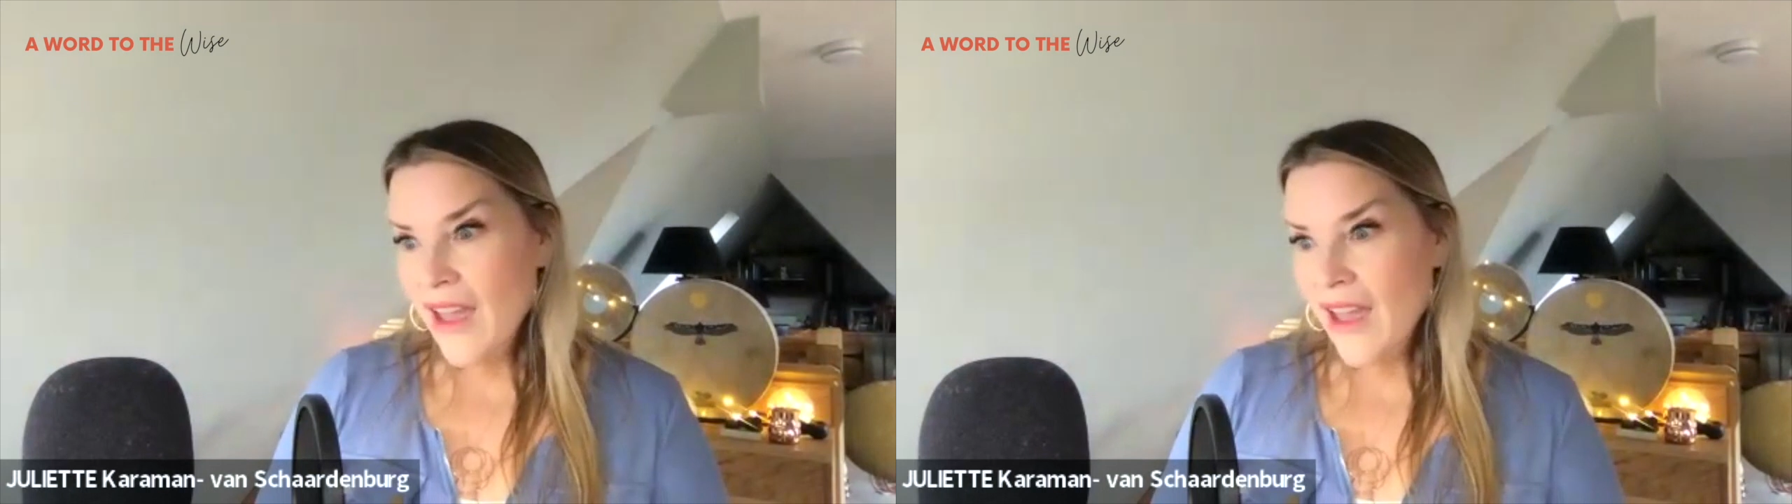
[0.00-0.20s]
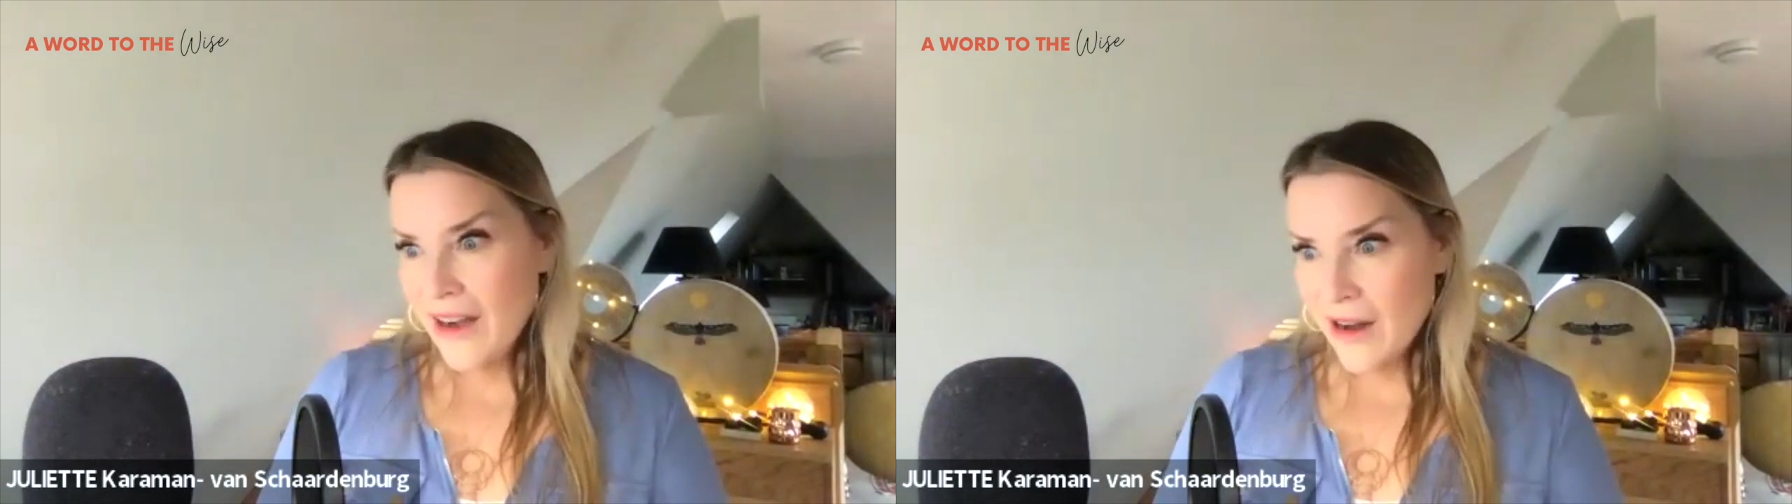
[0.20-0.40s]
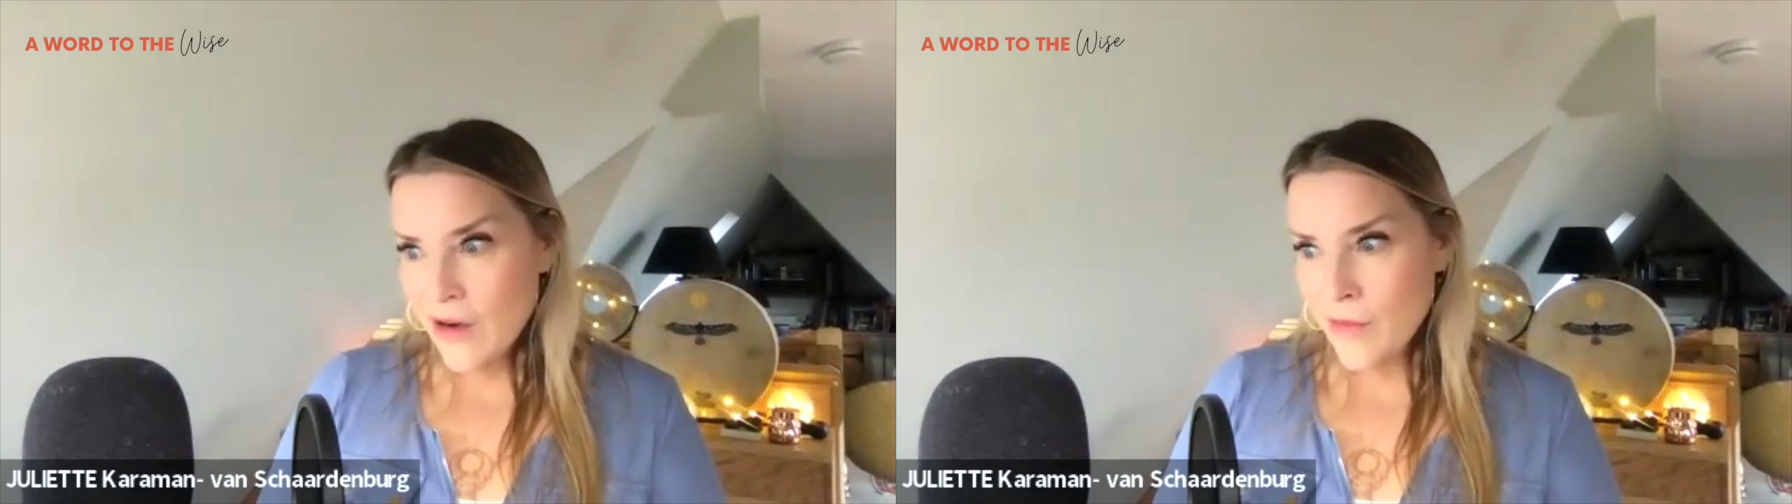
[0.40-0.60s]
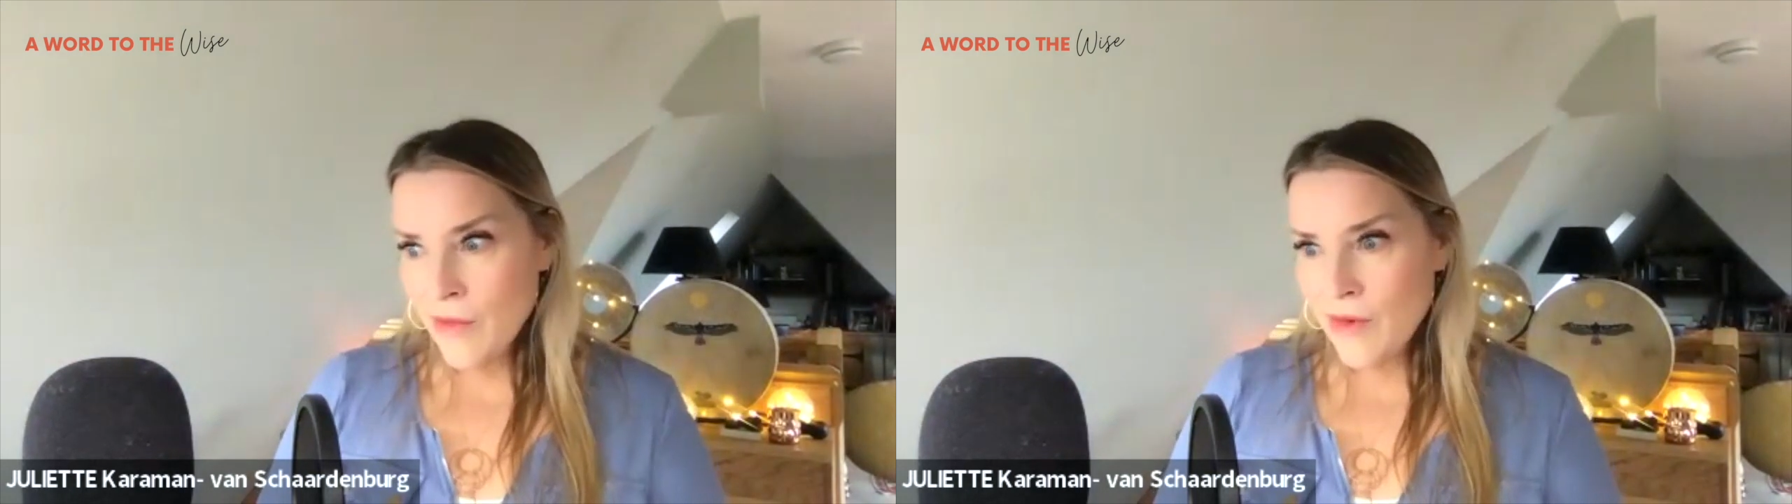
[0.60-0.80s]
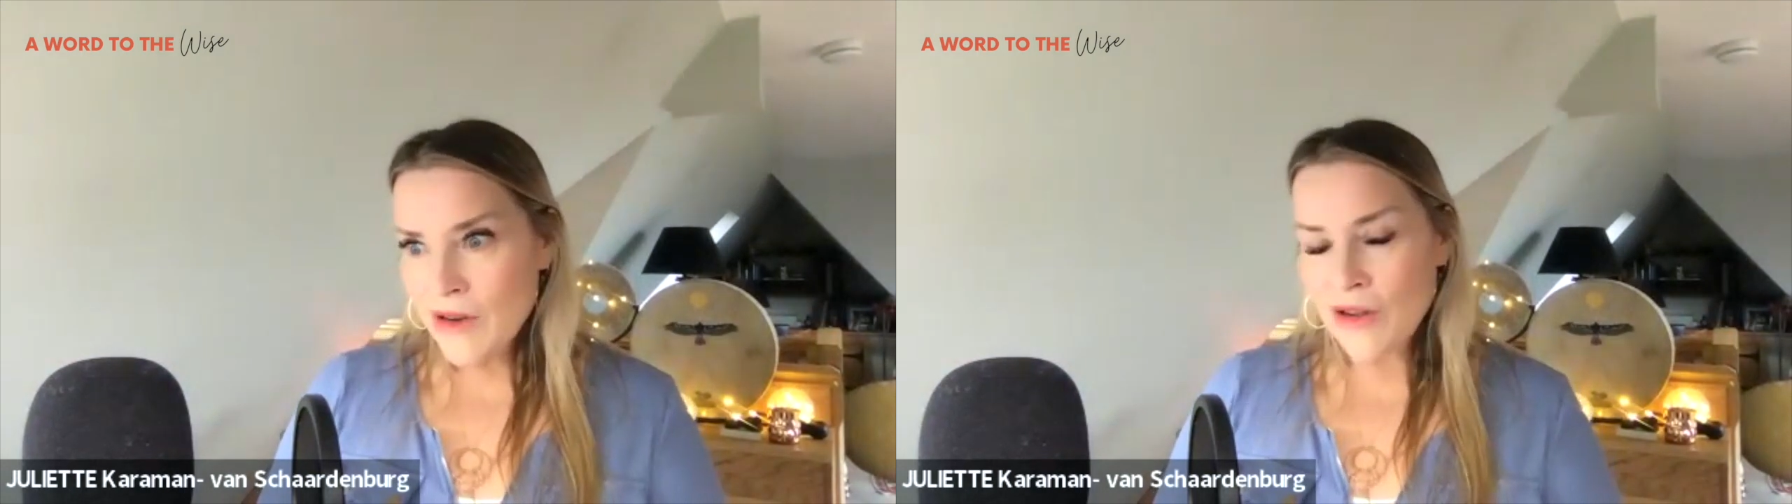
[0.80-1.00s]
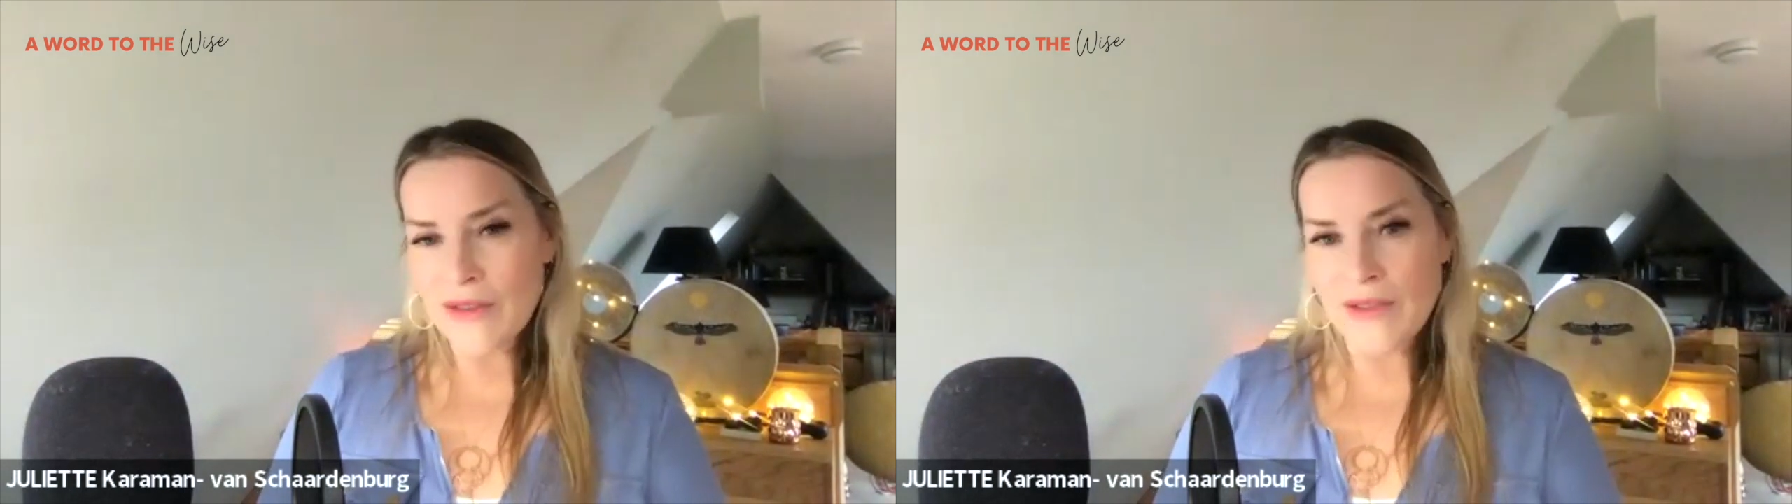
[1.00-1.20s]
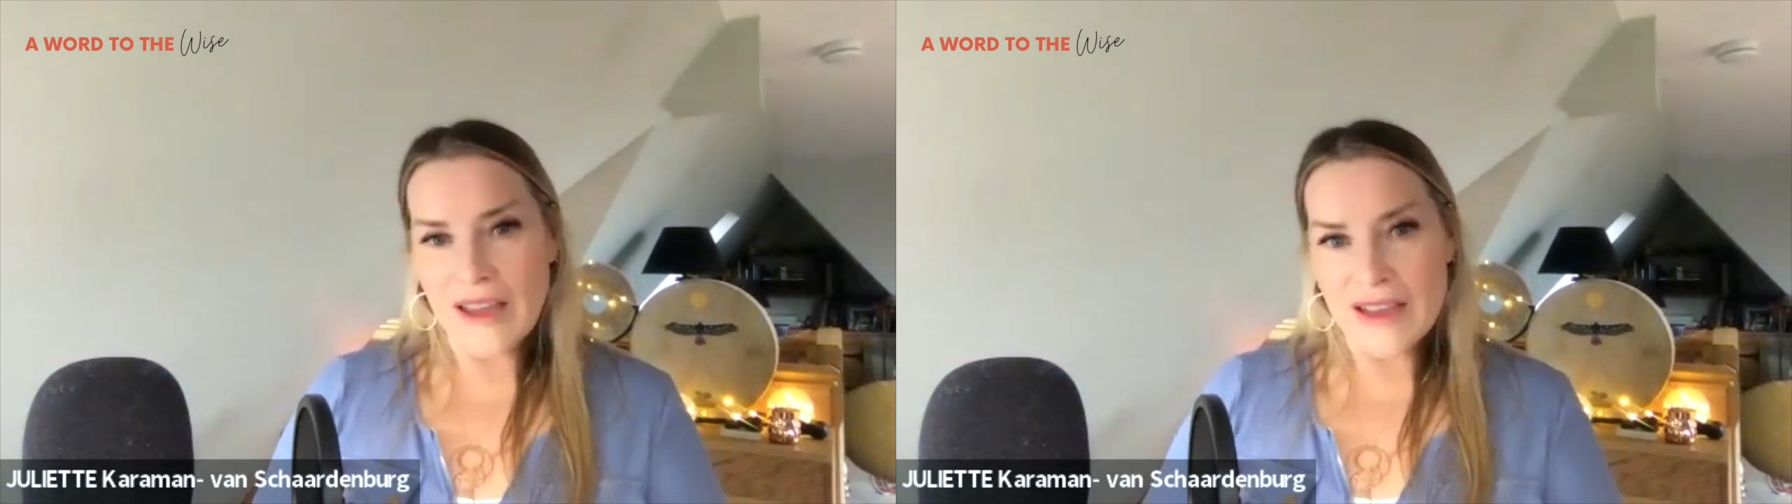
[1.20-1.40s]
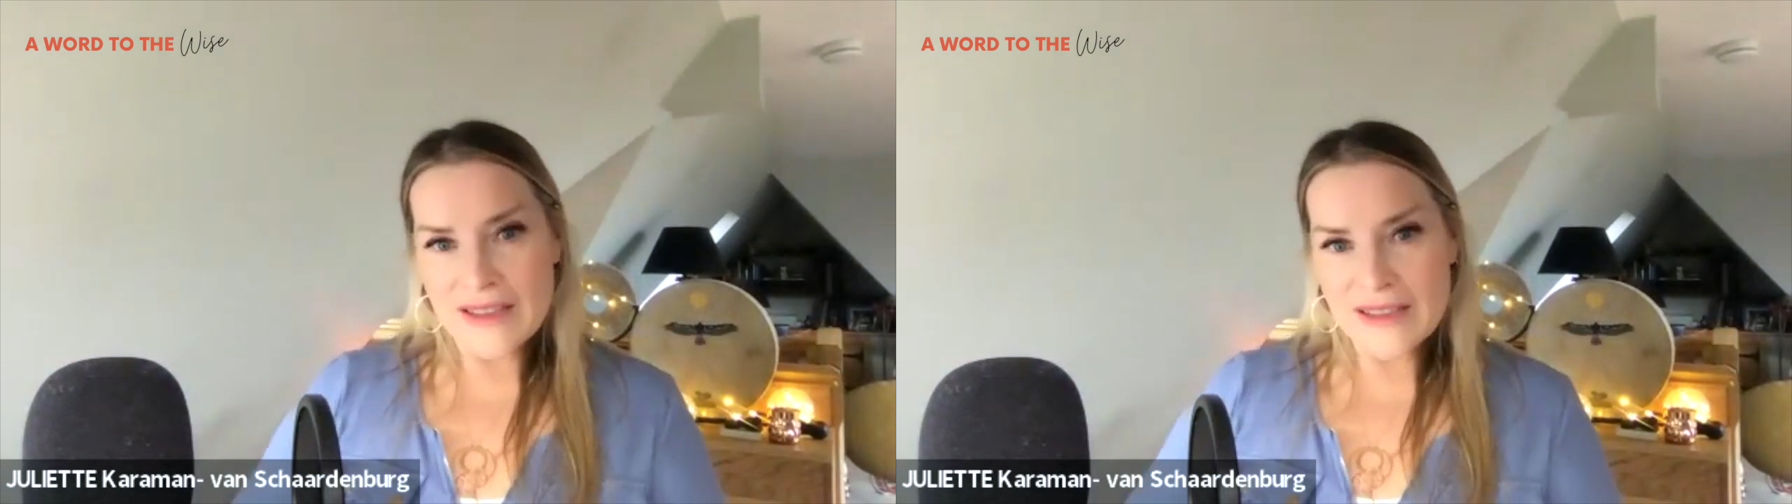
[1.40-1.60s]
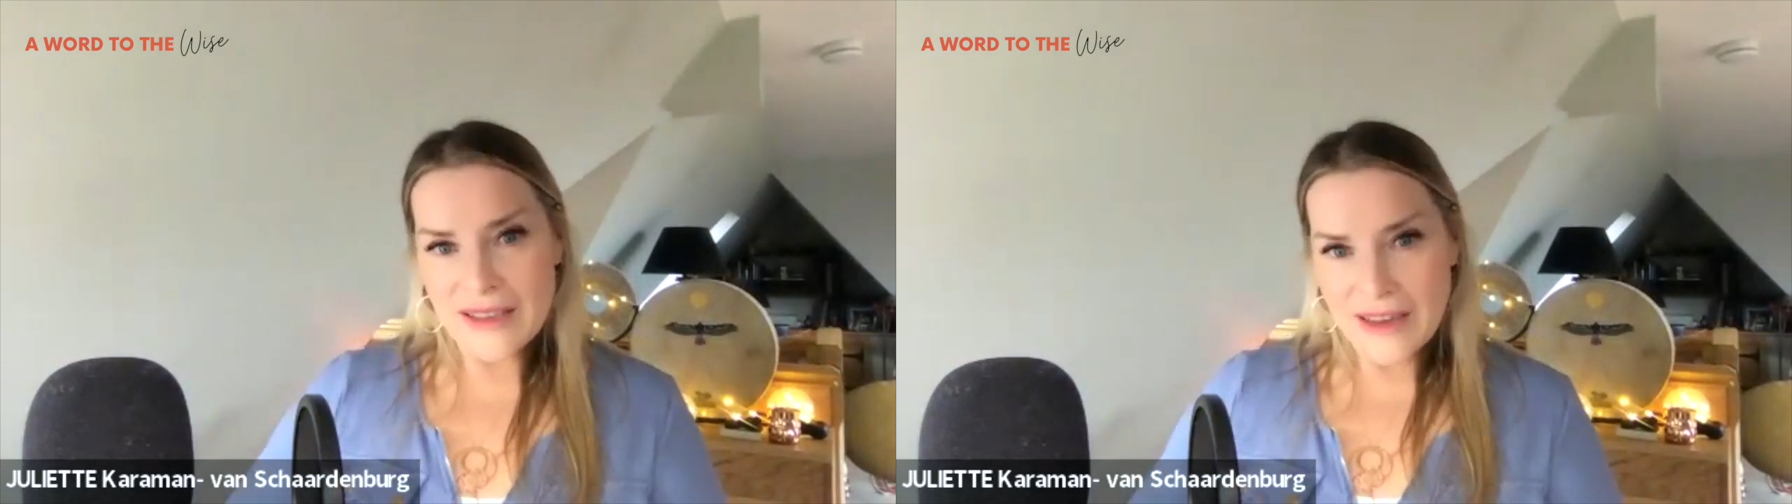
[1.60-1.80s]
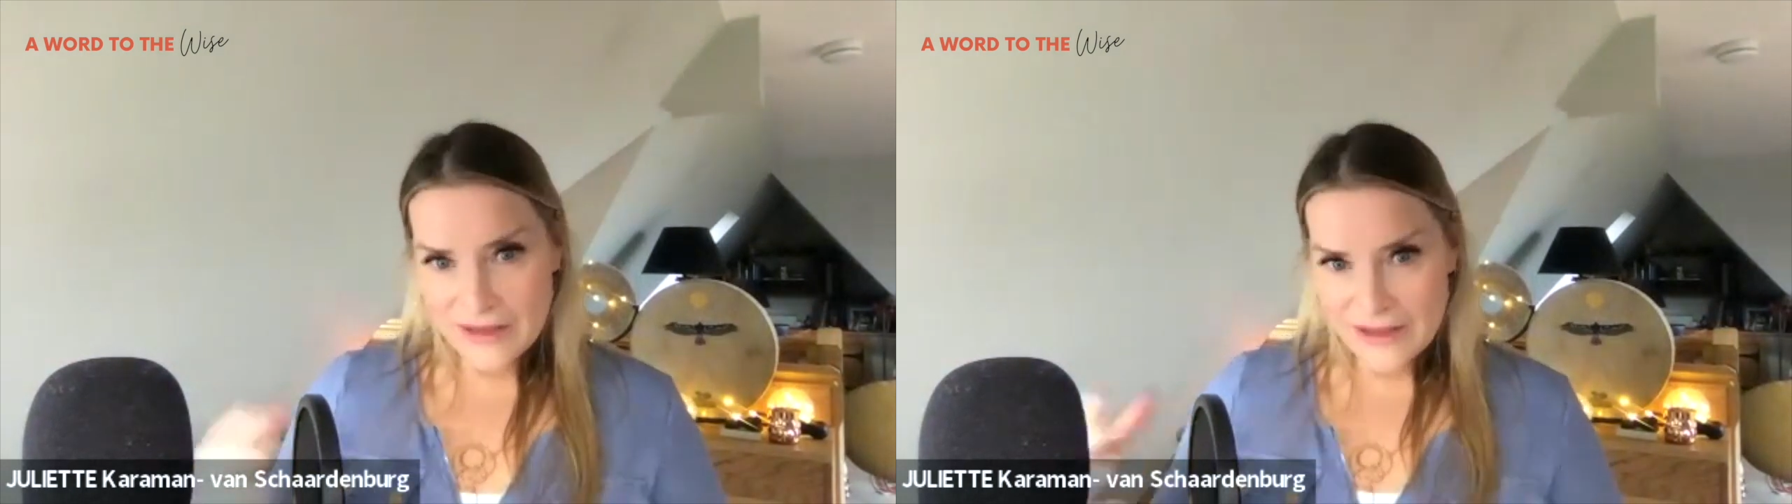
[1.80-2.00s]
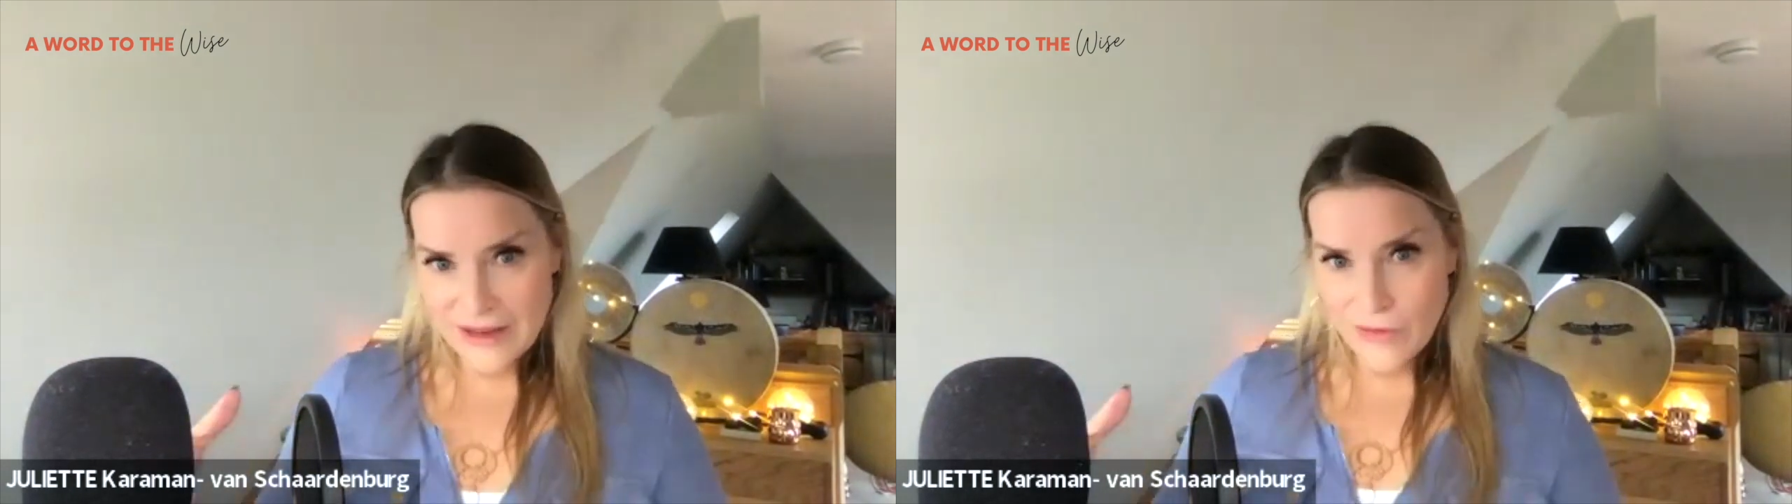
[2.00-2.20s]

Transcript: And I remembered all of this, and I was like,